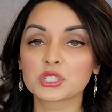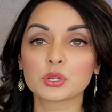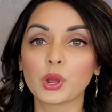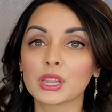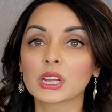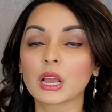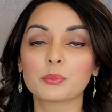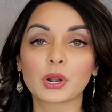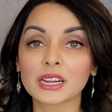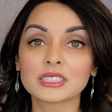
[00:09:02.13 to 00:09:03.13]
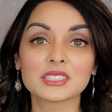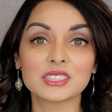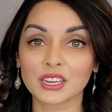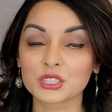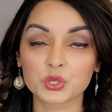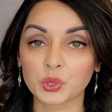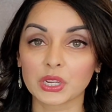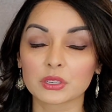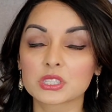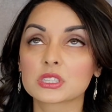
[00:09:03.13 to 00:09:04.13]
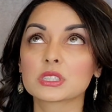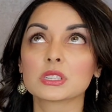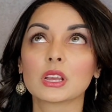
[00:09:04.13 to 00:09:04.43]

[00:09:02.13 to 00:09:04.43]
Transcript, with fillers: the way that I practice dentistry. It's